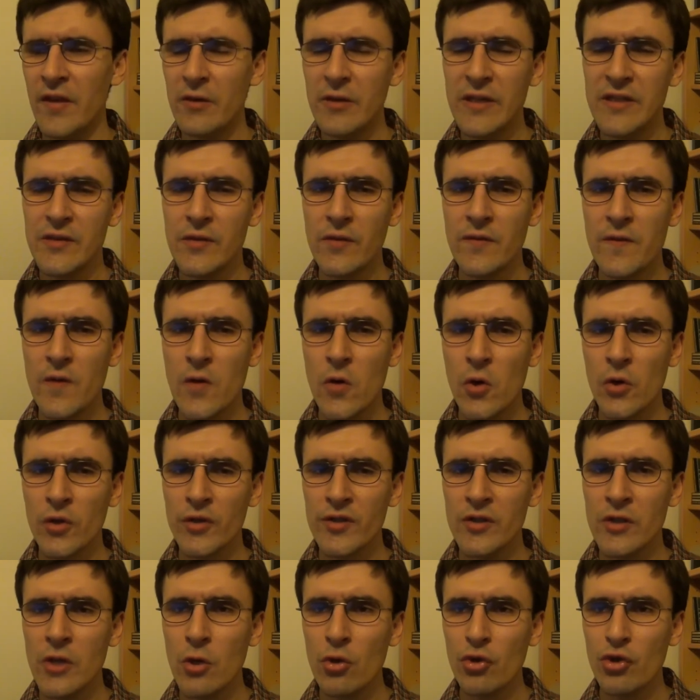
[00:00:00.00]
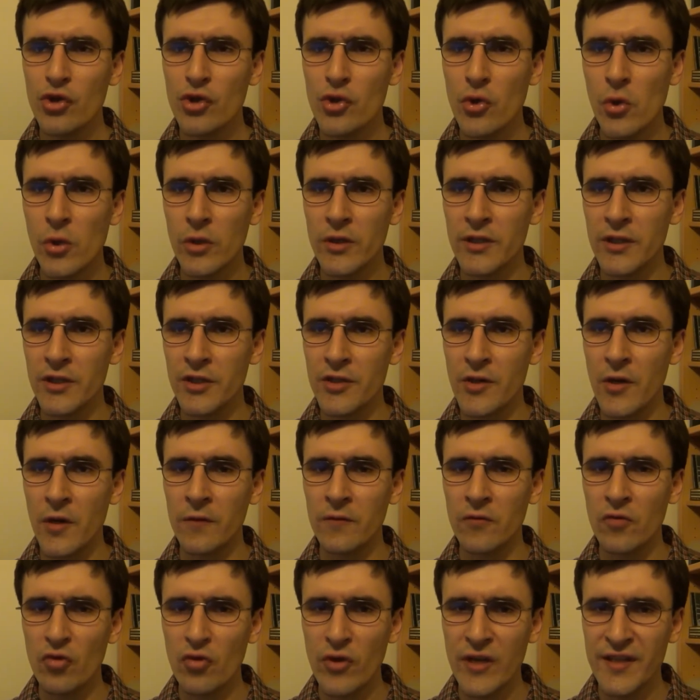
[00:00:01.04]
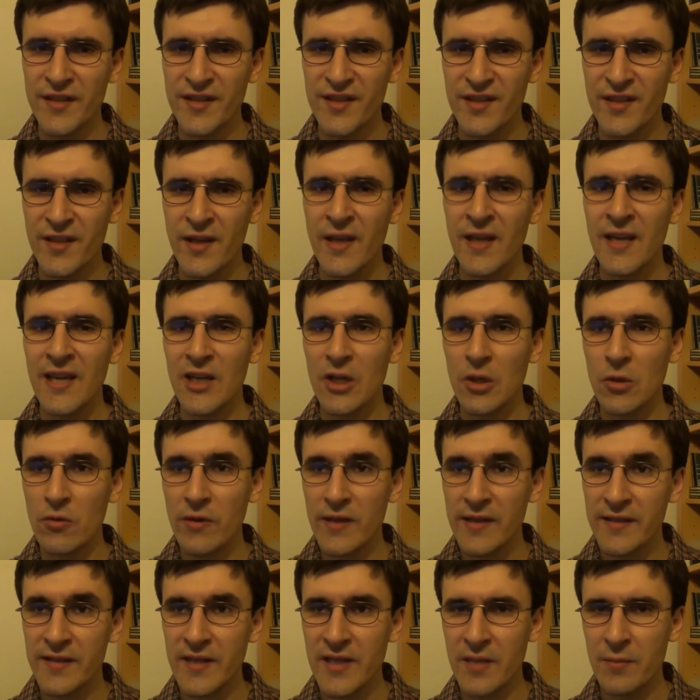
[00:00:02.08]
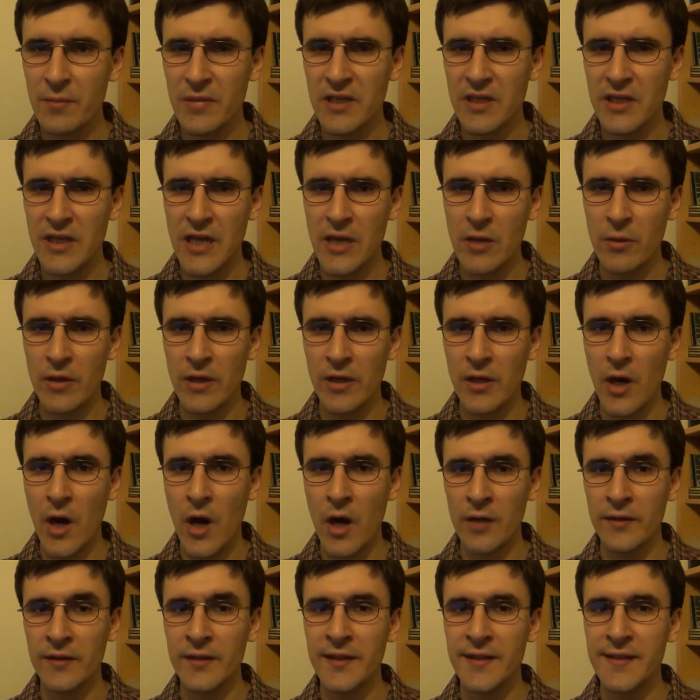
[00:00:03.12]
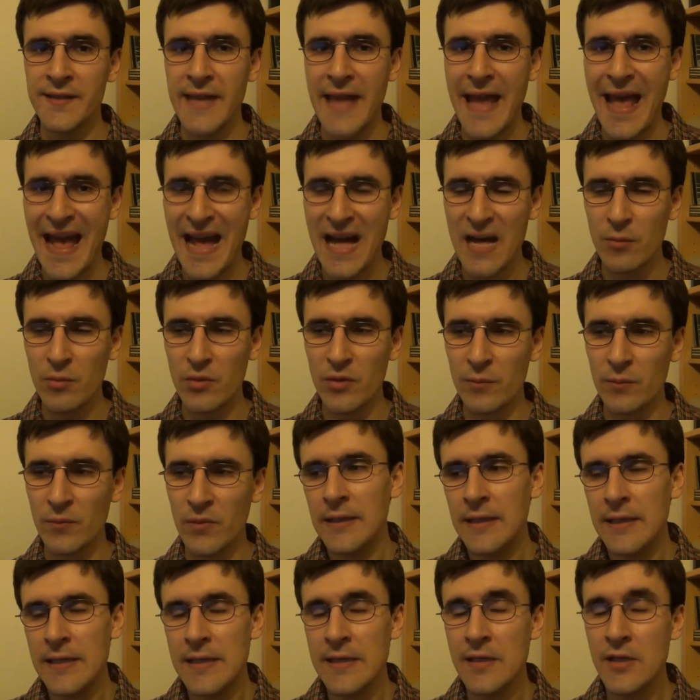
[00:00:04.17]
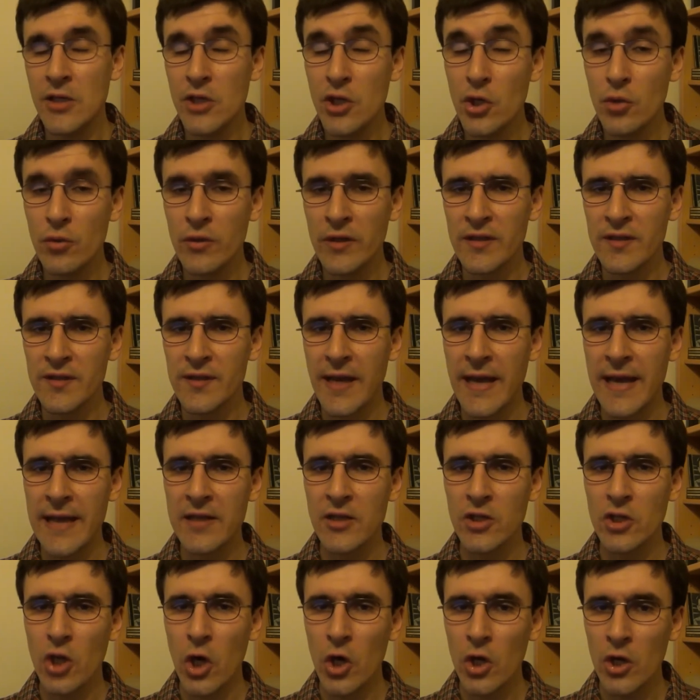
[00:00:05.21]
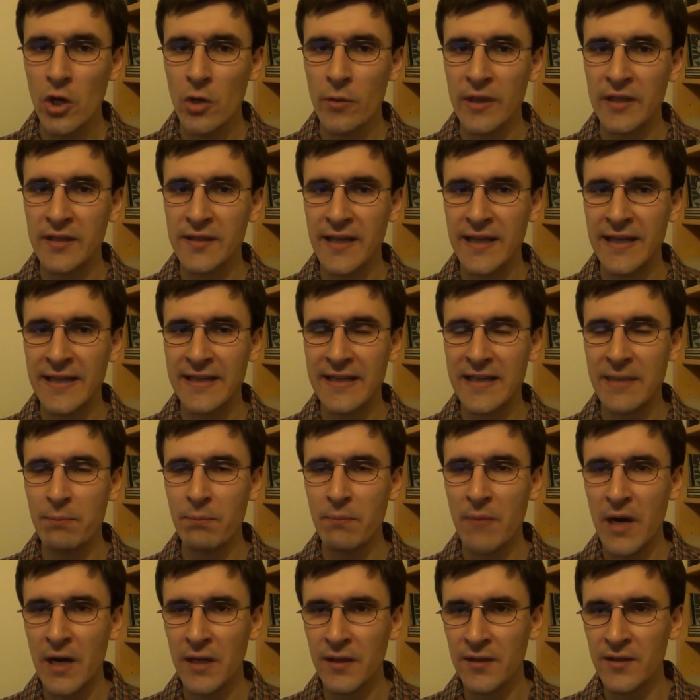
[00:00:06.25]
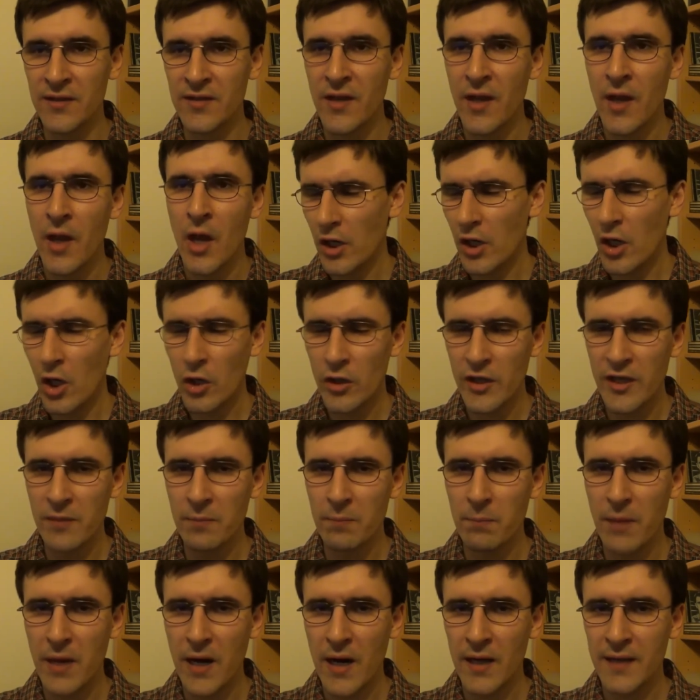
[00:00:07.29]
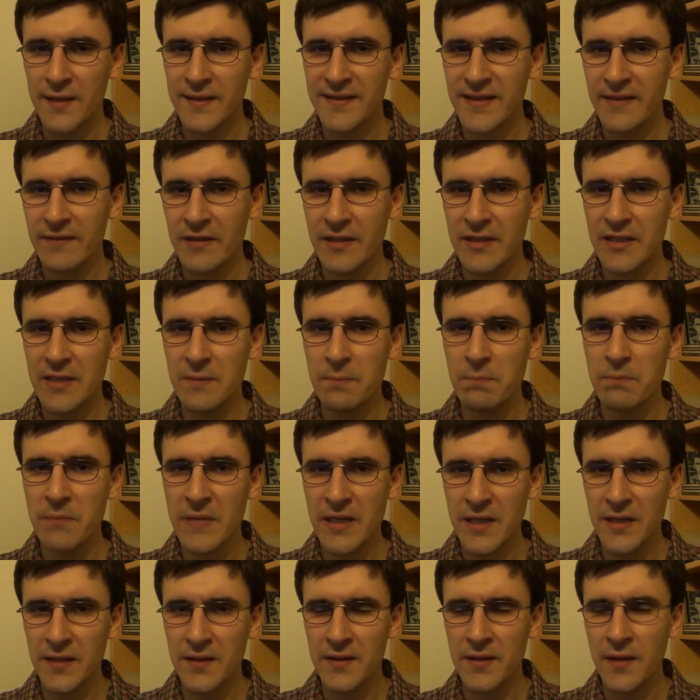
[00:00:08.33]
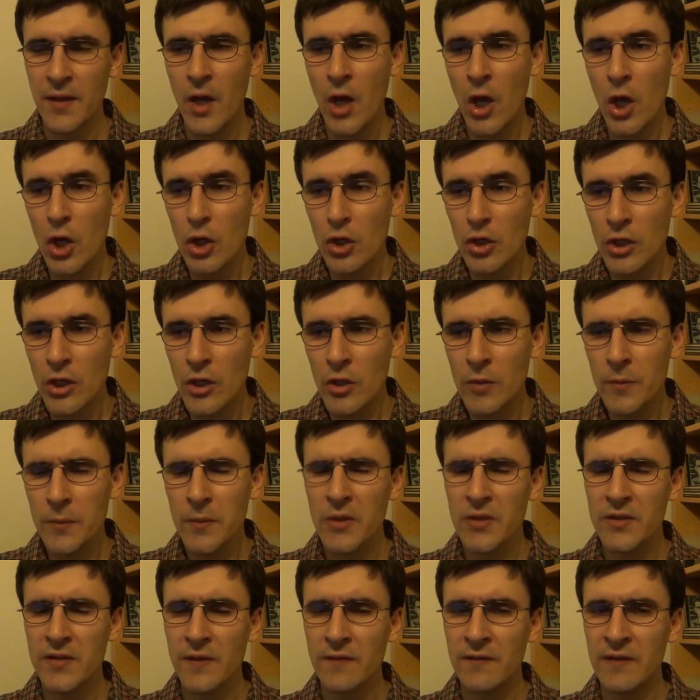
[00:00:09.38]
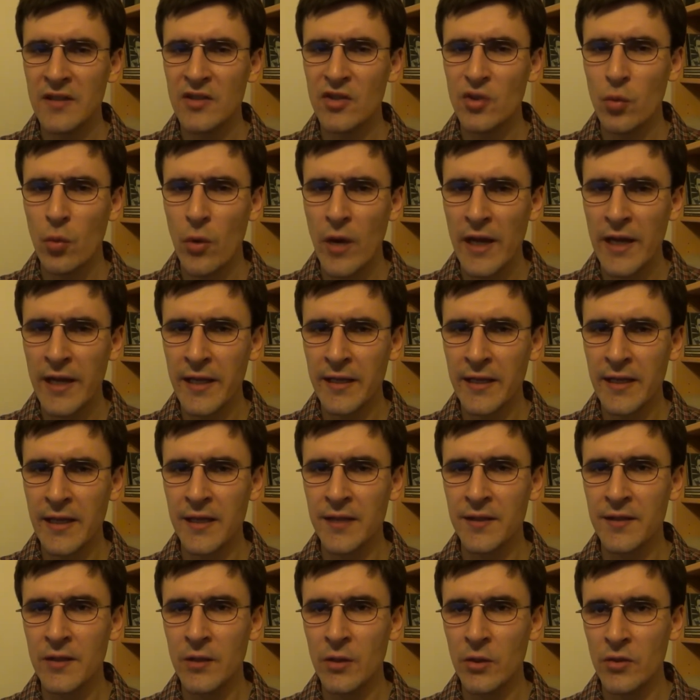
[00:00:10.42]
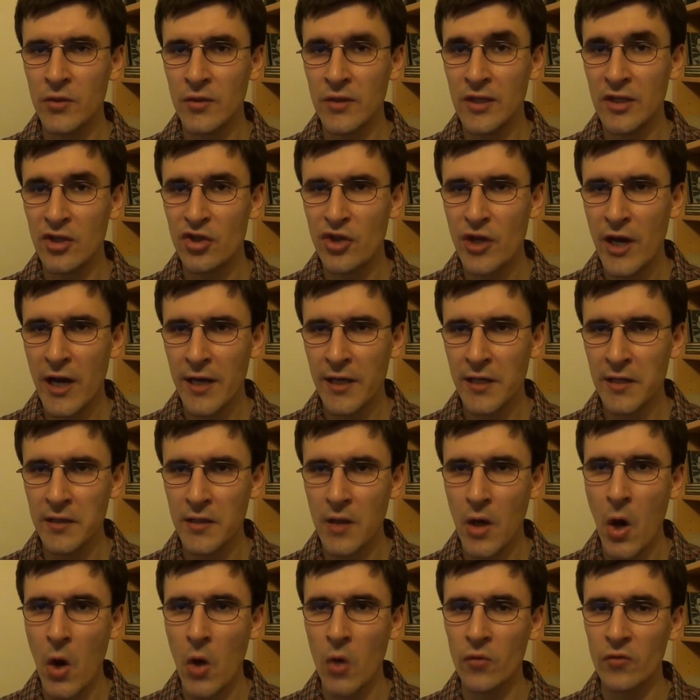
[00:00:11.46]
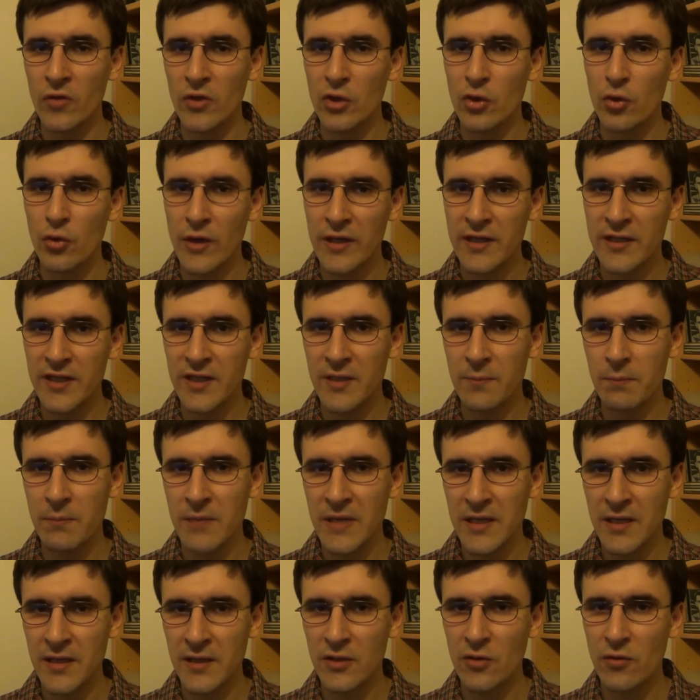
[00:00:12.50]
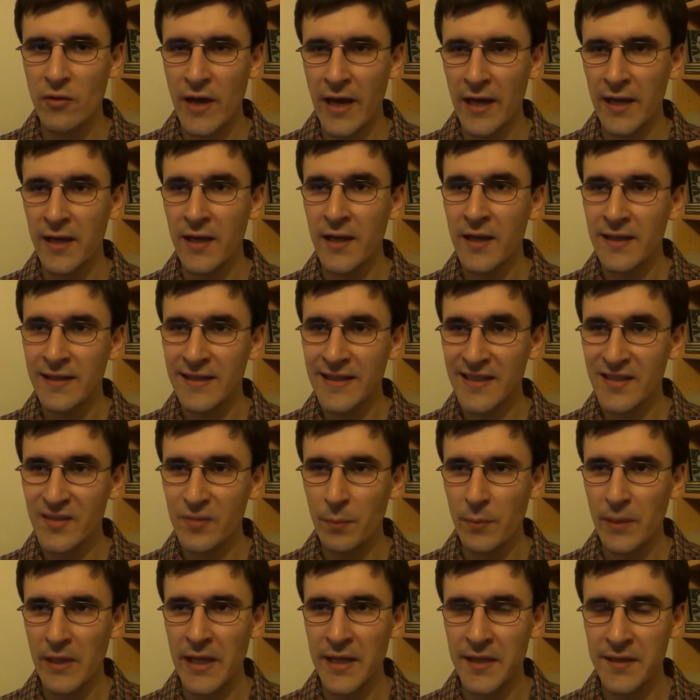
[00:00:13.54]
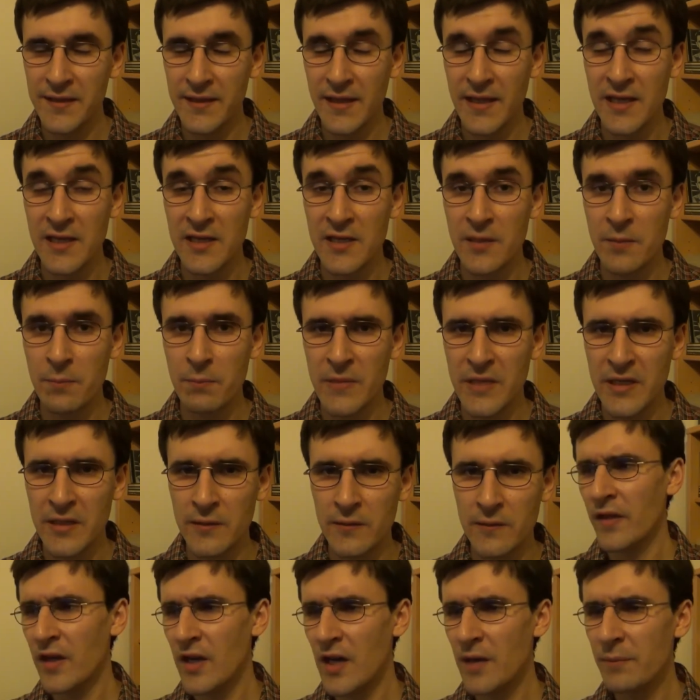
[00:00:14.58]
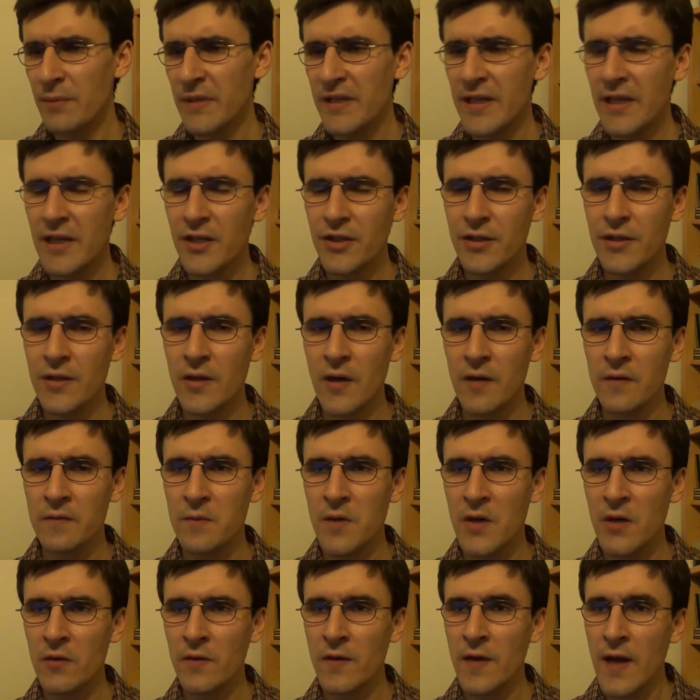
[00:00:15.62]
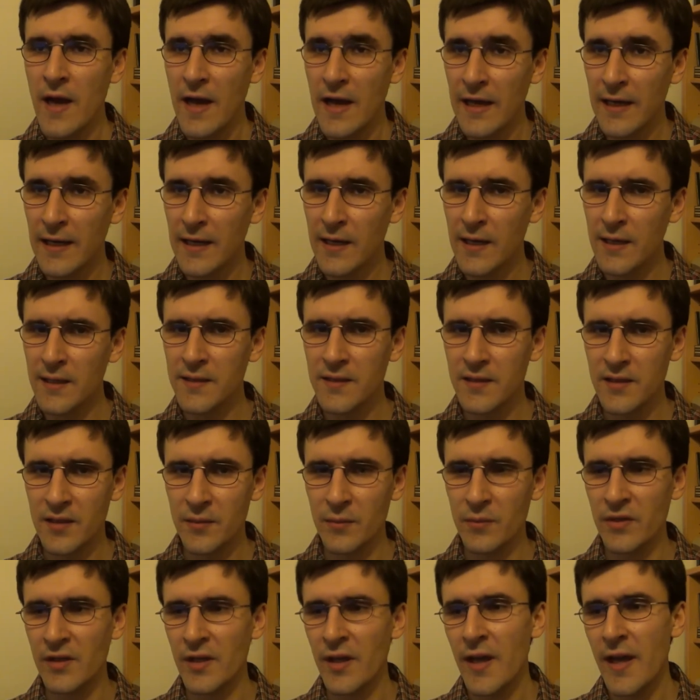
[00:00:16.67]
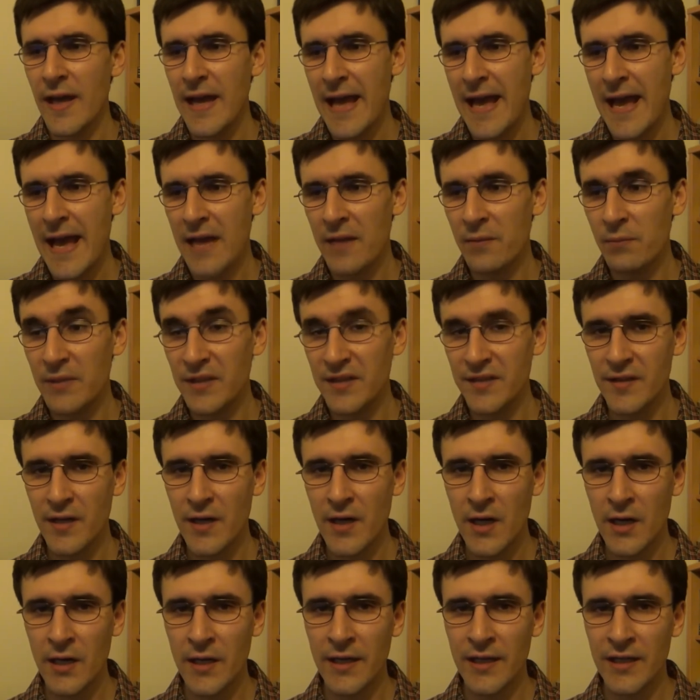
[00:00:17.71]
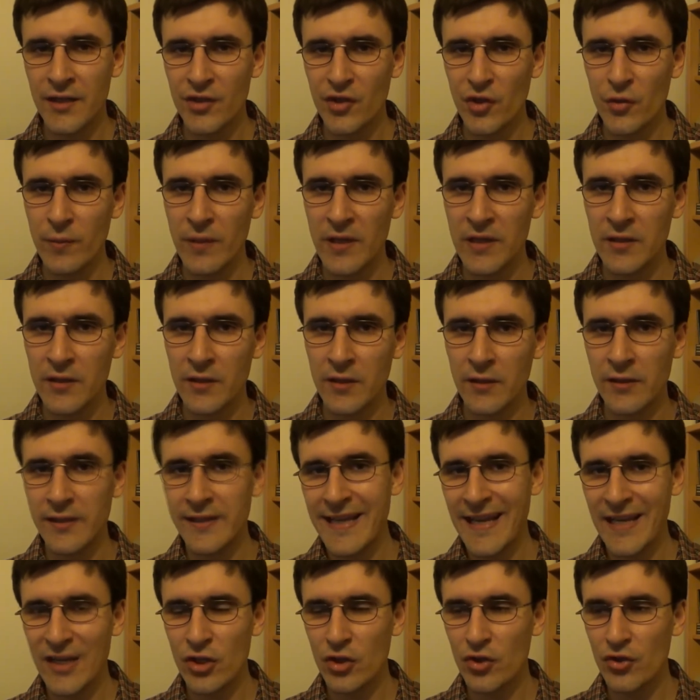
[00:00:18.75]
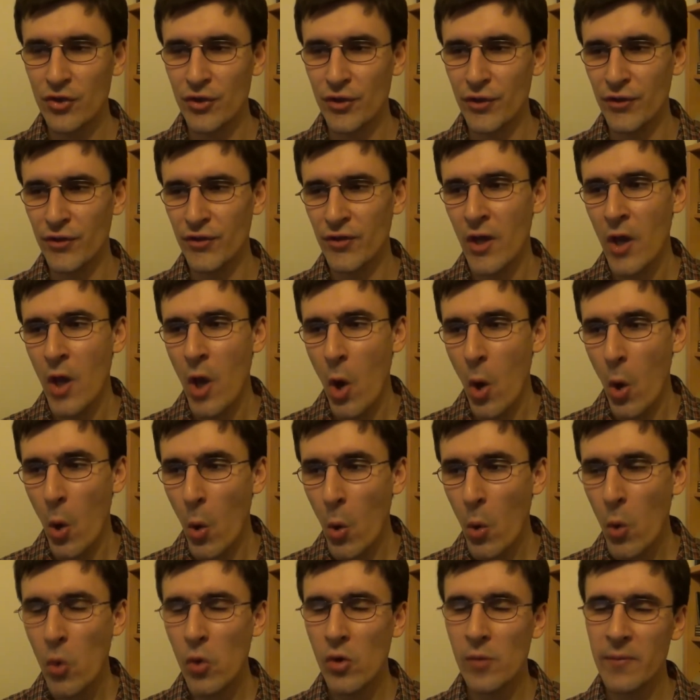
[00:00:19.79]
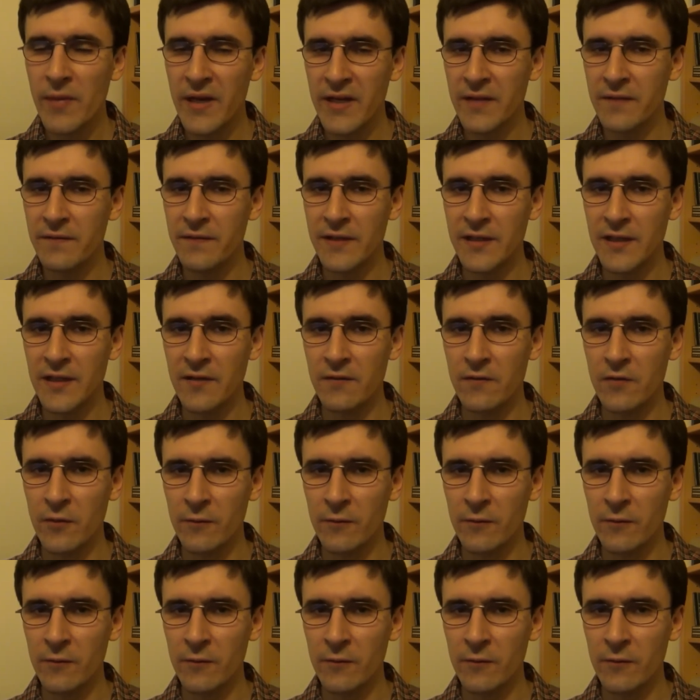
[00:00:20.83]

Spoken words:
There is of course no shortage of grisly material on this album. The endurance and tolerance it demands, clocking past 70 minutes, though most of the swelling is due to the giant over 20-minute track that's placed in the middle. The combination of both accustomed and bizarre instrumental textures, all benefiting